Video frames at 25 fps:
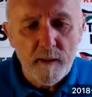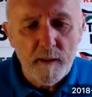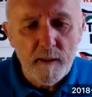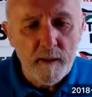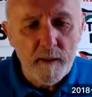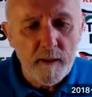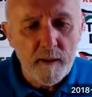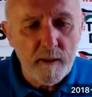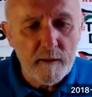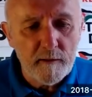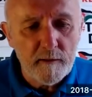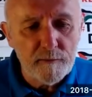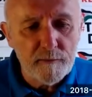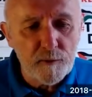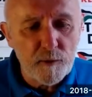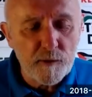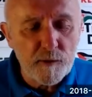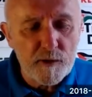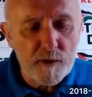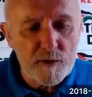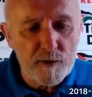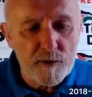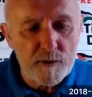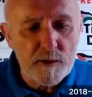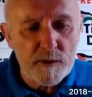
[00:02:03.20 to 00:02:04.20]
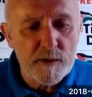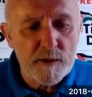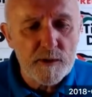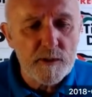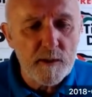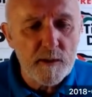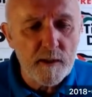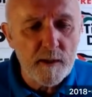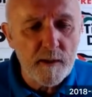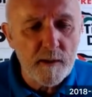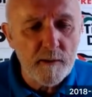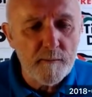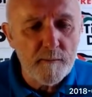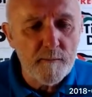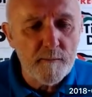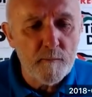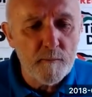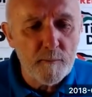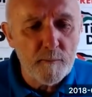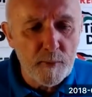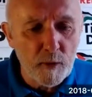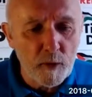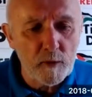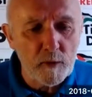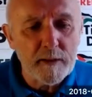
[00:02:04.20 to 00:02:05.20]
The floor is yours.
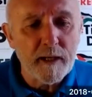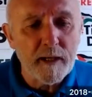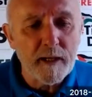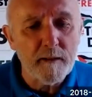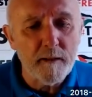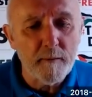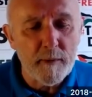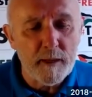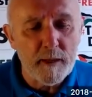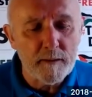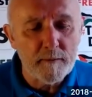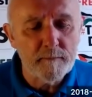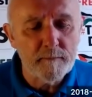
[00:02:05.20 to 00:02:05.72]
Paul Kelemen.